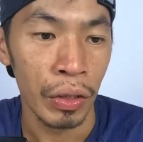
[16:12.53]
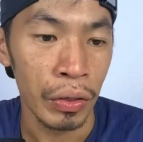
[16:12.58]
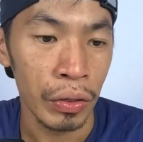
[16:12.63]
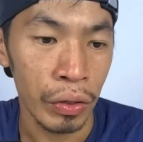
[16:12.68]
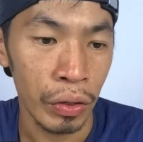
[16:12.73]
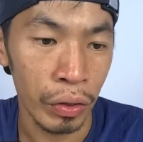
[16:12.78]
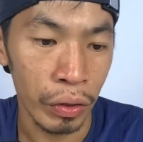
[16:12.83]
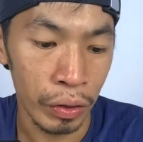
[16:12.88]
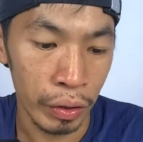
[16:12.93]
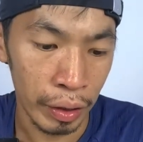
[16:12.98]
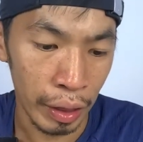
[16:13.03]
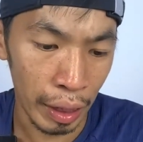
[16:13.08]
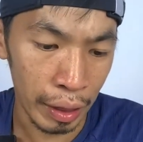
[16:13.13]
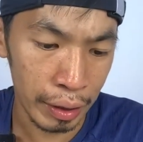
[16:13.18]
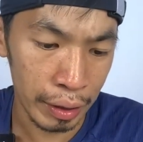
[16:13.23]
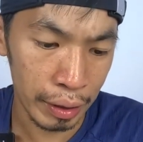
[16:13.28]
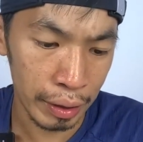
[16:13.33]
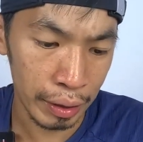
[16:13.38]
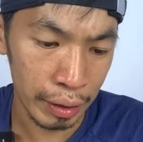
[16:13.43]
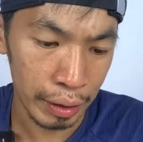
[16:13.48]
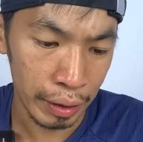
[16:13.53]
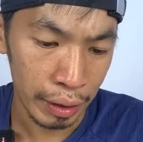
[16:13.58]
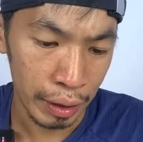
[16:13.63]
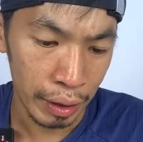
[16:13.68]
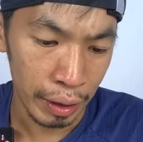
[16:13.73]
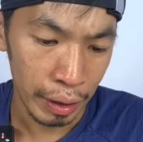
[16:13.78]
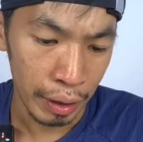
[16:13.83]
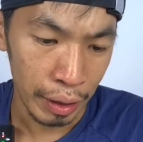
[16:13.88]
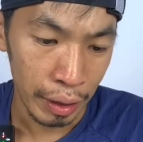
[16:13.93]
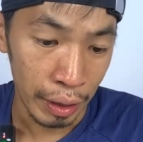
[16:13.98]
So let's
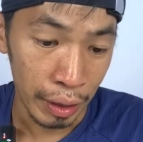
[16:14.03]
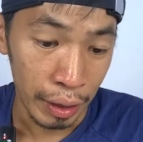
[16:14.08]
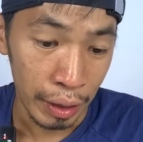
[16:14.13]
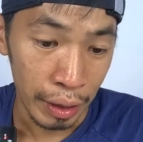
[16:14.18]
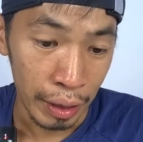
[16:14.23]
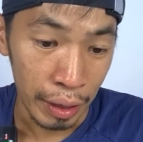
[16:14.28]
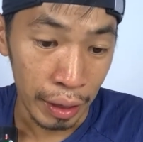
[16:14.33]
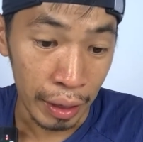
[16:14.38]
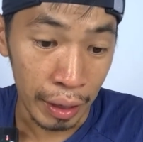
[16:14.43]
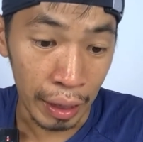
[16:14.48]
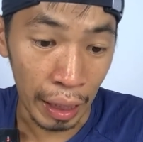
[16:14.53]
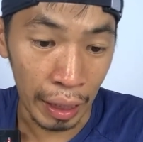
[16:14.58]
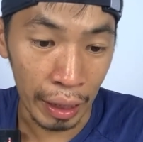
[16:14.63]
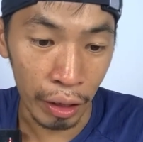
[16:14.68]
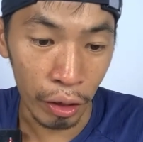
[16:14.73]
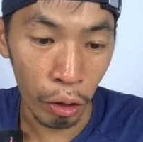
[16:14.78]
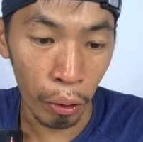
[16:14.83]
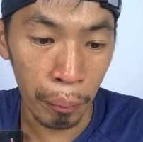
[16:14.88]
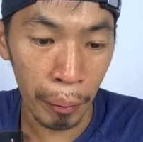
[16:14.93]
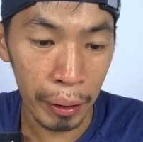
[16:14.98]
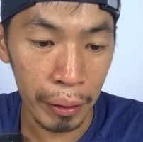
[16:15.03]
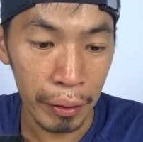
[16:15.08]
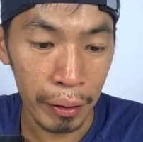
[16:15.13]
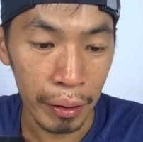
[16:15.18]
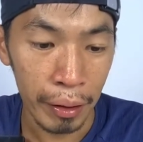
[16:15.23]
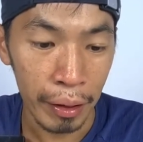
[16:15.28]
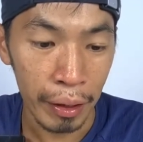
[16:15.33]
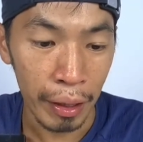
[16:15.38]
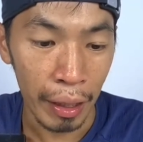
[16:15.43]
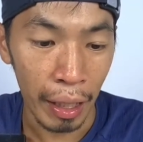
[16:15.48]
cut it
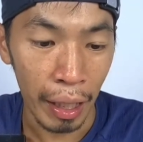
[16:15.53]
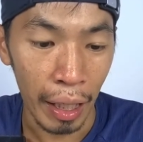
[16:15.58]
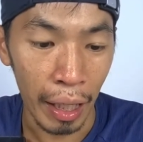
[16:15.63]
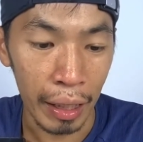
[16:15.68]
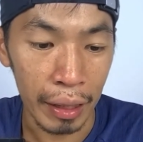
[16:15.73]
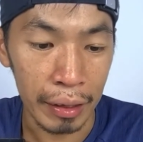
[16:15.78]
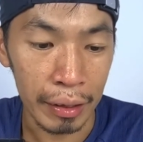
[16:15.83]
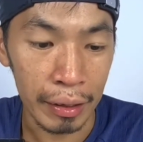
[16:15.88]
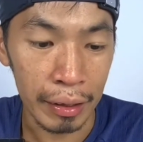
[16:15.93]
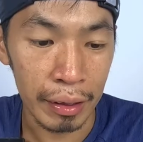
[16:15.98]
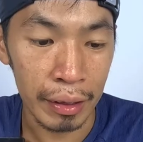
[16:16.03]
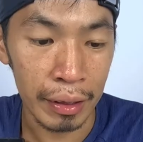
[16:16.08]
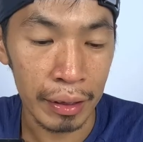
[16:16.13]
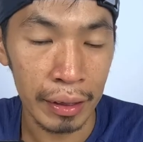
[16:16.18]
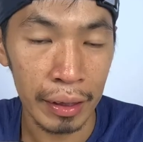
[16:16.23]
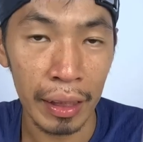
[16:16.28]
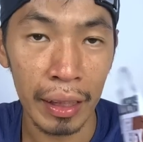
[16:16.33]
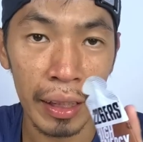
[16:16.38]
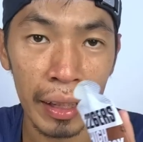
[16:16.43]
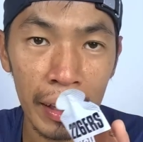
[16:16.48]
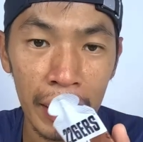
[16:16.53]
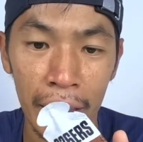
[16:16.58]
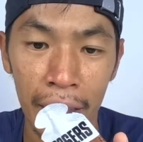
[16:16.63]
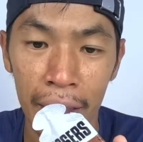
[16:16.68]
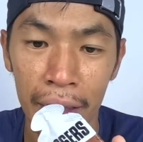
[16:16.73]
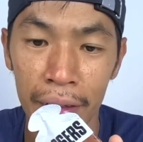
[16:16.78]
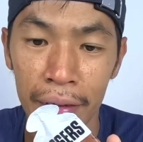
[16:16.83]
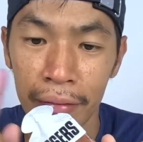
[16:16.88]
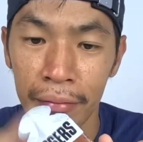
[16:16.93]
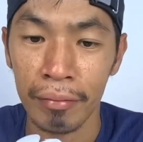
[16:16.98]
open and see
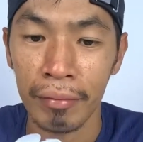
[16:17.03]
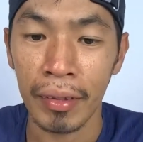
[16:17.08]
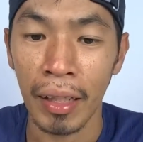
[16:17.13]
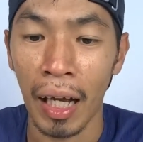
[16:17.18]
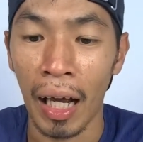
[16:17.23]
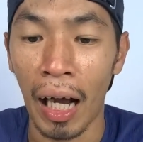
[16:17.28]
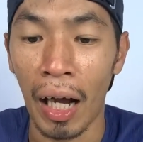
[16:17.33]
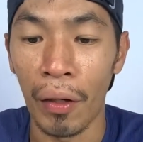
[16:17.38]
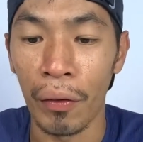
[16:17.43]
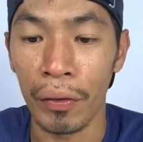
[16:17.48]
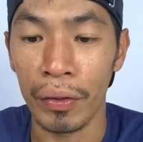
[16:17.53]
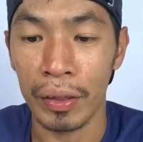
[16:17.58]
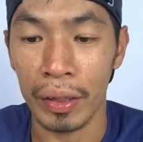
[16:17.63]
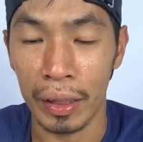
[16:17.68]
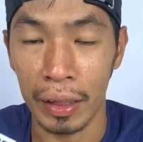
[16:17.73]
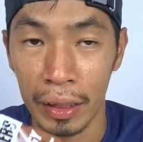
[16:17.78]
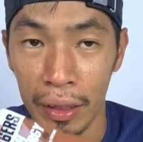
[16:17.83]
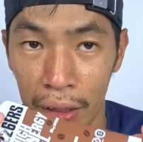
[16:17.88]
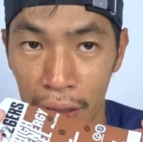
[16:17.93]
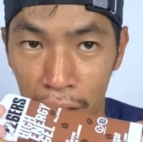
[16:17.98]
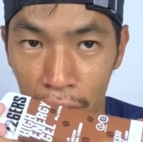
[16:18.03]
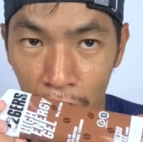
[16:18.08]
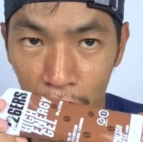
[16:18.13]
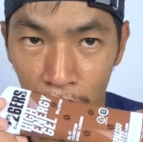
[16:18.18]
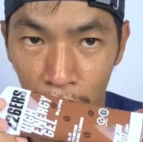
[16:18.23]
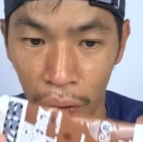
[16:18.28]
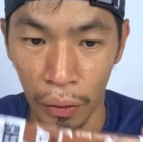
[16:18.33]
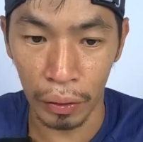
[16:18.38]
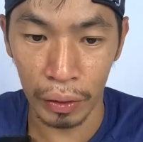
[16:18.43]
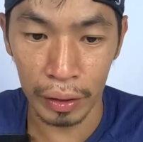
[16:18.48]
how it
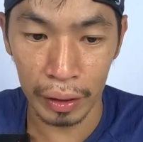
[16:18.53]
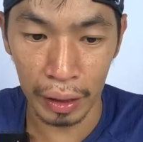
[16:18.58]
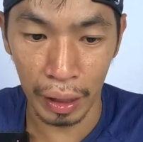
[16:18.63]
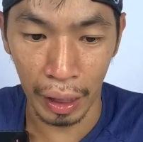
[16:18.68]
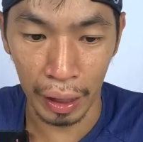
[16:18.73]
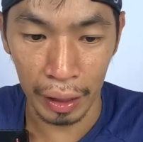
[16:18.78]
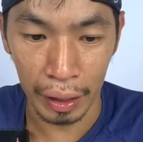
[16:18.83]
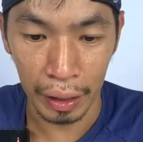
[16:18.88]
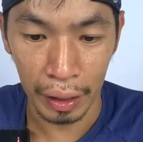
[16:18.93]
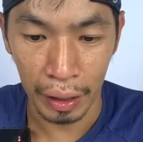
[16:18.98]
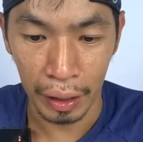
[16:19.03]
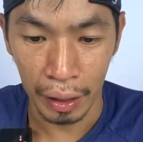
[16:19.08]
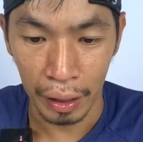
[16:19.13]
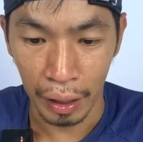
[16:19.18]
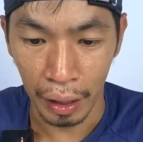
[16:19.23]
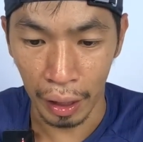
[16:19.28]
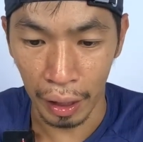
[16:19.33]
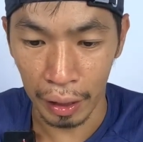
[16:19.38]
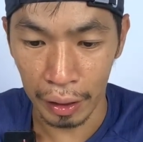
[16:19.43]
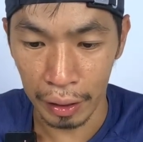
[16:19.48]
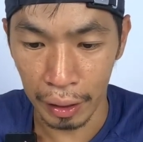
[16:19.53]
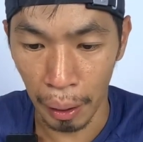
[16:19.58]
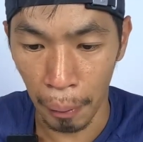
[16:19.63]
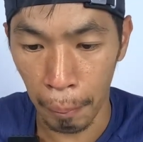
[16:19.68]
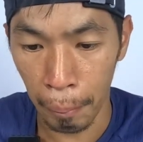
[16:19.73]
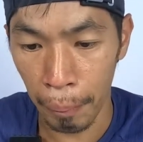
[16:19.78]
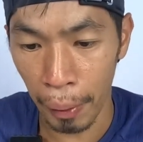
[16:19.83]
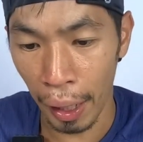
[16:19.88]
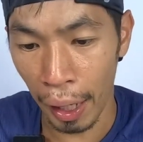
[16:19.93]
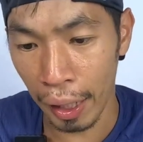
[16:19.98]
looks like. And
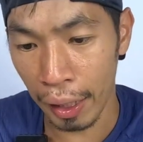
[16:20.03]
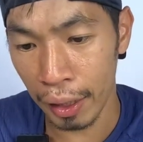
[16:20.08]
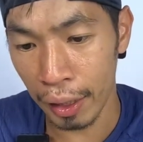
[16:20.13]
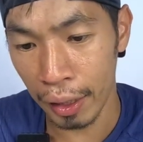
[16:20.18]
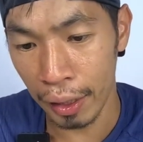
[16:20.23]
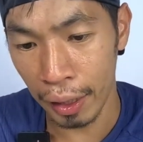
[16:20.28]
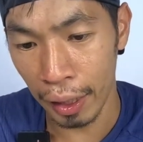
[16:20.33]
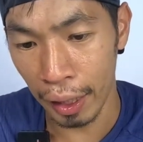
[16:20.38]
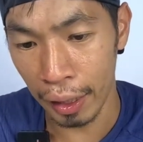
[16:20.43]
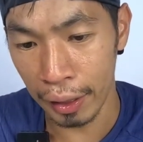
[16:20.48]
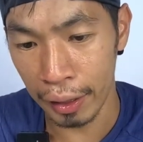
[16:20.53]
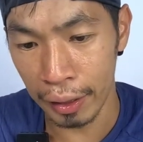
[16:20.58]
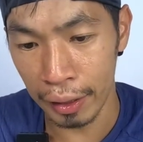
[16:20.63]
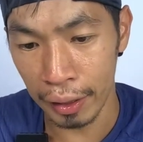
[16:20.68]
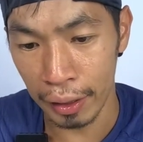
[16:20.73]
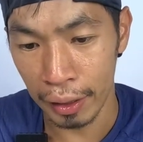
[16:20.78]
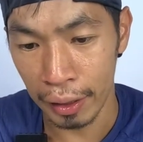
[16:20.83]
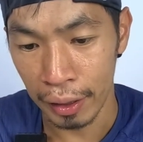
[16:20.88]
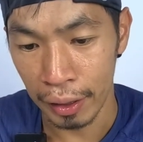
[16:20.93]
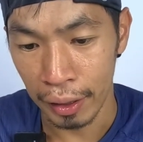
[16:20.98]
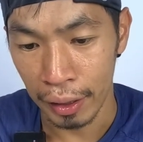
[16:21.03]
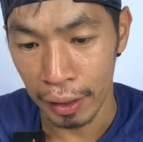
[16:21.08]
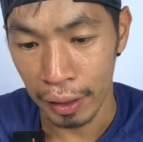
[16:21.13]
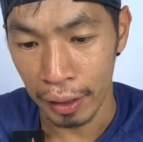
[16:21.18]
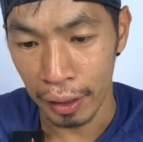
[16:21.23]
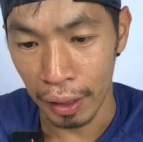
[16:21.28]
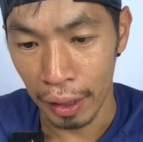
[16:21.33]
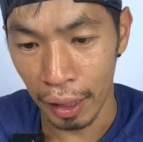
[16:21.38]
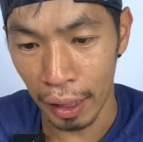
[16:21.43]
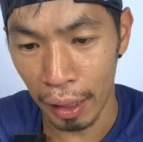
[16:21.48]
the pack here,
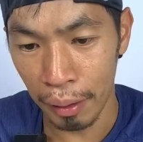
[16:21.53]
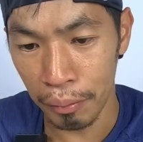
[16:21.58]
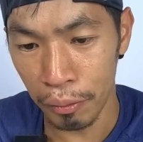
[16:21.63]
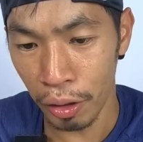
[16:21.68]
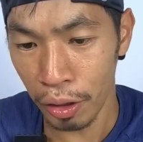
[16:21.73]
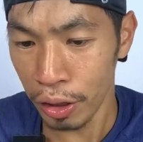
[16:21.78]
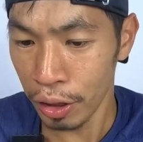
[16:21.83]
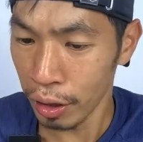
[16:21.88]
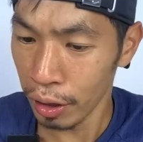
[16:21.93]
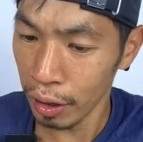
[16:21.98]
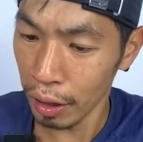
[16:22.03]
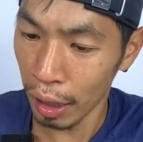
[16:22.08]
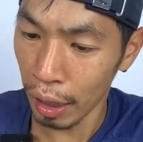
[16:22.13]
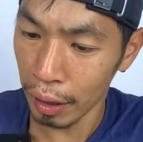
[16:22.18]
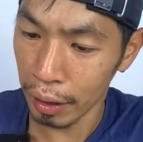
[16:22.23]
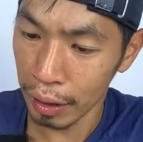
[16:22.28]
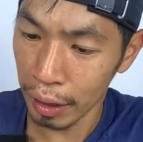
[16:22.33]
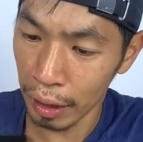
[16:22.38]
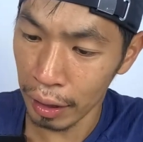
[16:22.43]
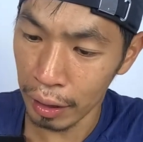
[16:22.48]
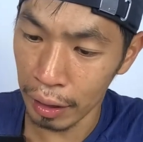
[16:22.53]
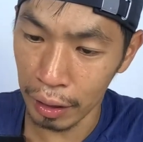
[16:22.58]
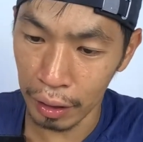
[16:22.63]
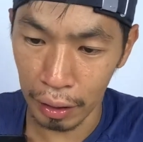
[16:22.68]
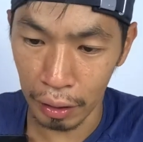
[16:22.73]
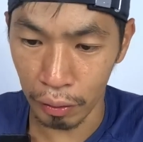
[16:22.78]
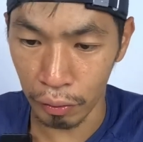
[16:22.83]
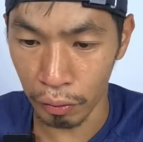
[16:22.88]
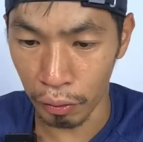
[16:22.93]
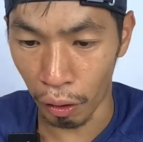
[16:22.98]
I'm not sure I get the
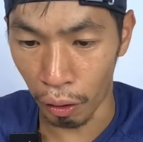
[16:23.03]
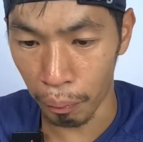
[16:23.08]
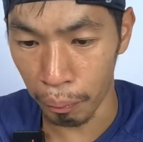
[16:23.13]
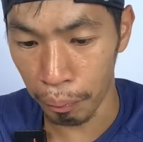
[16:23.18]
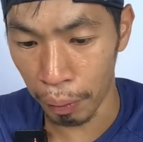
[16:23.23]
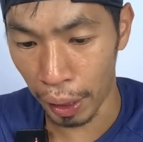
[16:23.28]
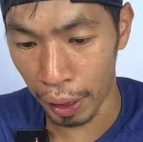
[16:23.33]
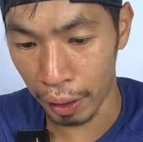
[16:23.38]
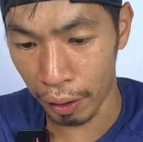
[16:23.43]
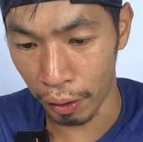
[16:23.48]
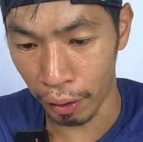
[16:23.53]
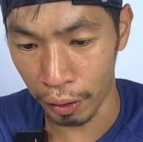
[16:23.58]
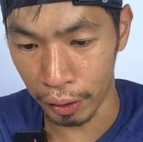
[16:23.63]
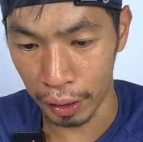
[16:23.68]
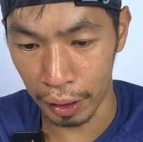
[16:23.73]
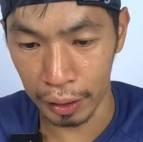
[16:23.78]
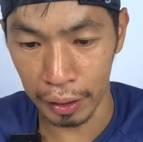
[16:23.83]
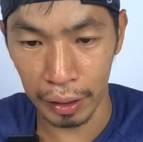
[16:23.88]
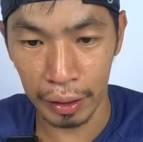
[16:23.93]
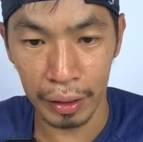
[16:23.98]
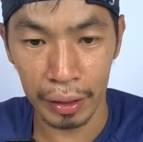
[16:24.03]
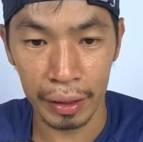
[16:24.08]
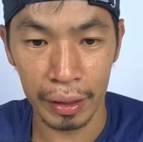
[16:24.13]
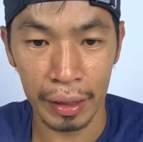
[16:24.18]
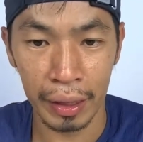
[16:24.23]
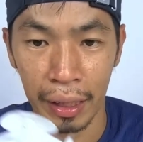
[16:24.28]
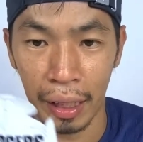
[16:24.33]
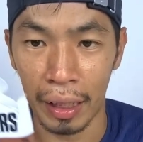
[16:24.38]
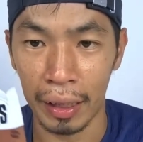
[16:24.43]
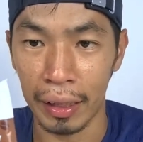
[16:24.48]
wrong pack or they
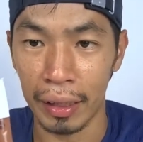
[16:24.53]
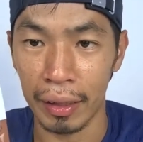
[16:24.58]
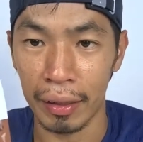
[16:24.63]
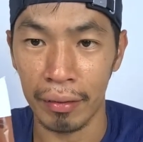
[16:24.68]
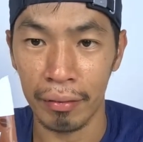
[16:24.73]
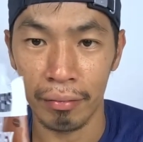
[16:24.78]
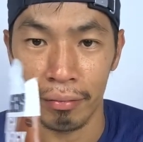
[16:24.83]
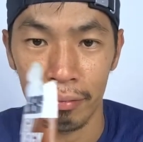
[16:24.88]
just cut it